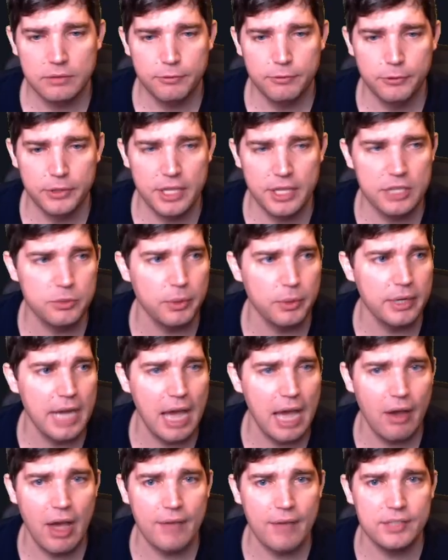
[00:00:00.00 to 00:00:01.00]
for this one.
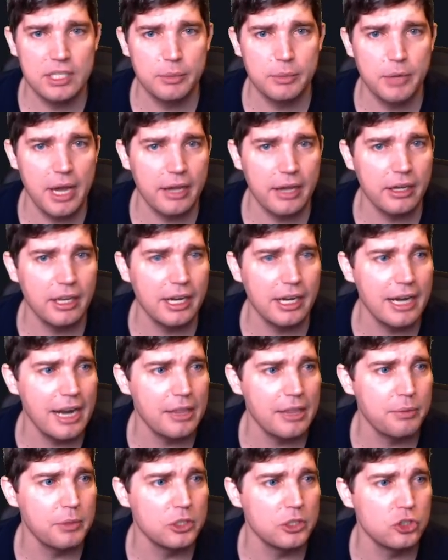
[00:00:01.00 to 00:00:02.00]
Now, obviously, we're not going to get a
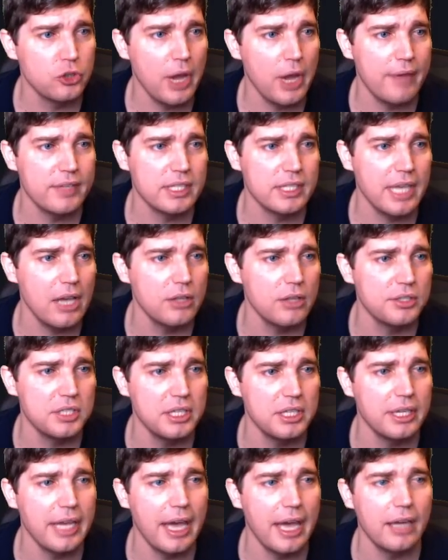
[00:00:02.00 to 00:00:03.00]
93 Travis
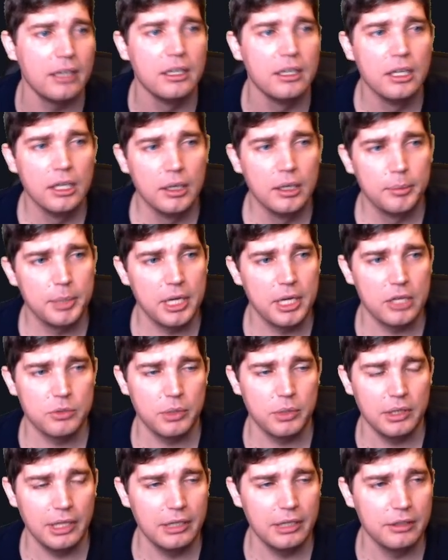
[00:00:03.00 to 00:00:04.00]
Kelce again because
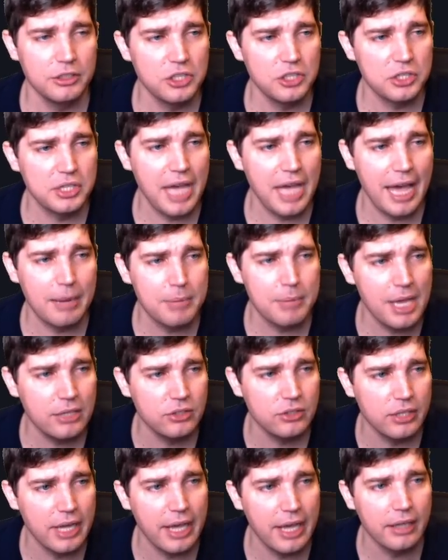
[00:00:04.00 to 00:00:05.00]
we literally just got him
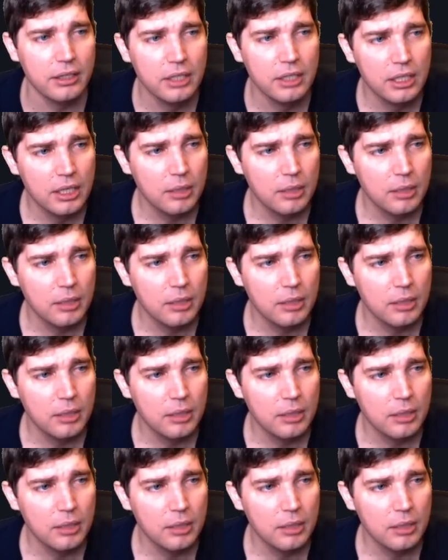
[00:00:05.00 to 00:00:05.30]
yesterday.